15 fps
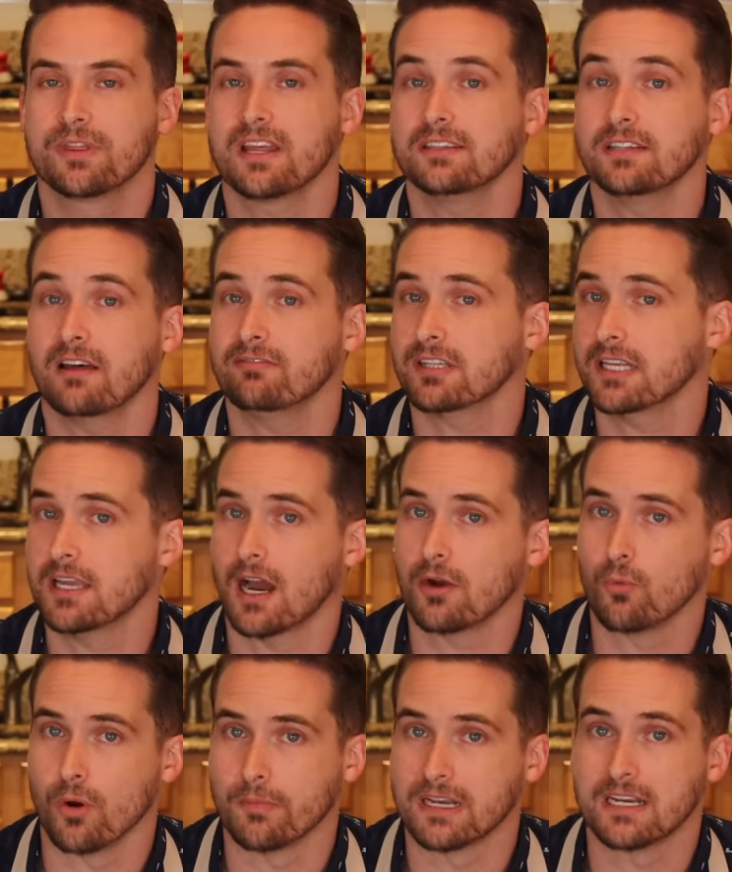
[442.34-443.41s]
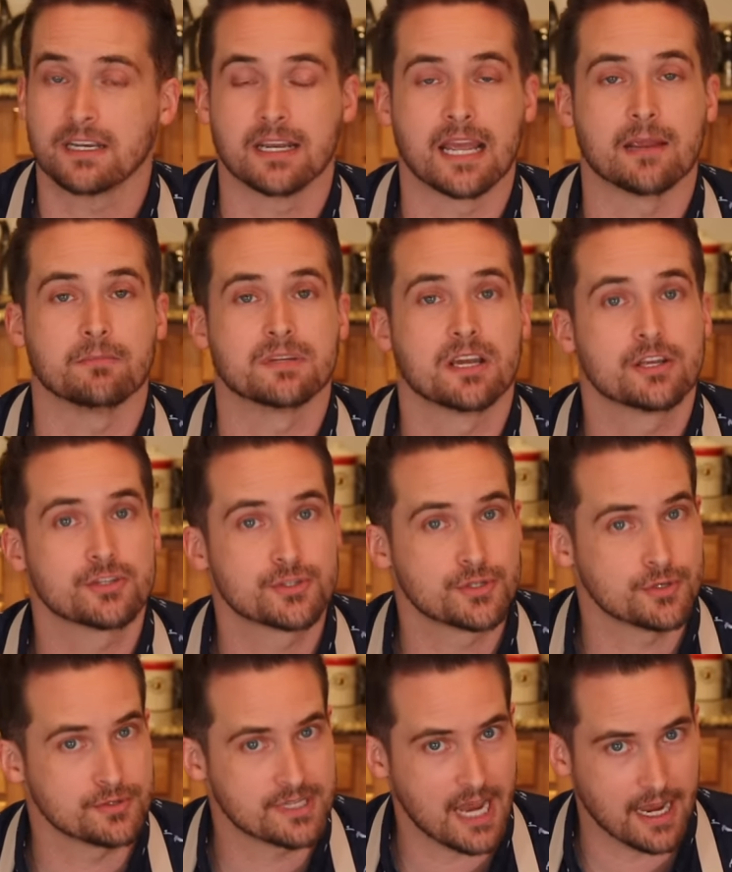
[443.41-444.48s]
with a lovely young woman named
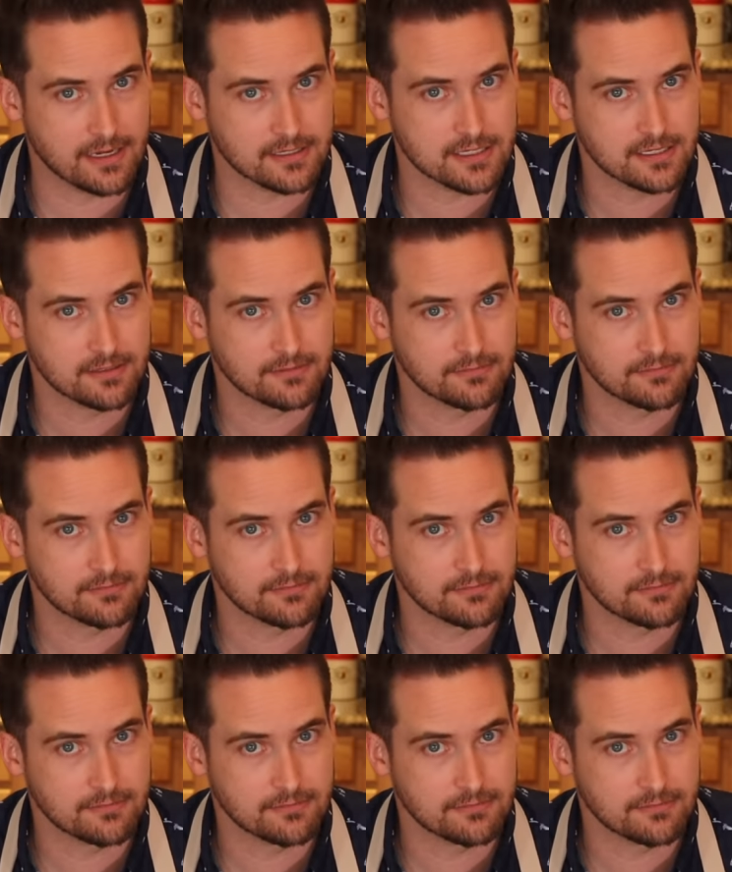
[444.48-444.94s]
Suzette.